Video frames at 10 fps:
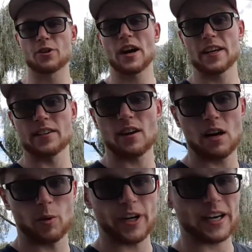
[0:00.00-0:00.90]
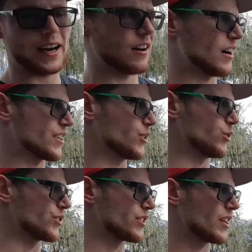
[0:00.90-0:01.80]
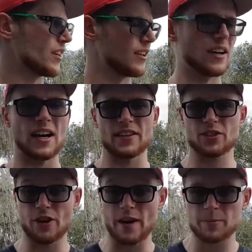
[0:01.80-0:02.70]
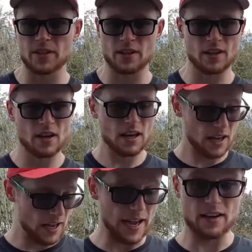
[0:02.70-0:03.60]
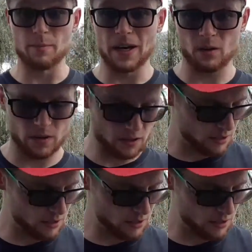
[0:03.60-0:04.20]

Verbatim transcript: throughout the entire workout, I used uh, straps and a belt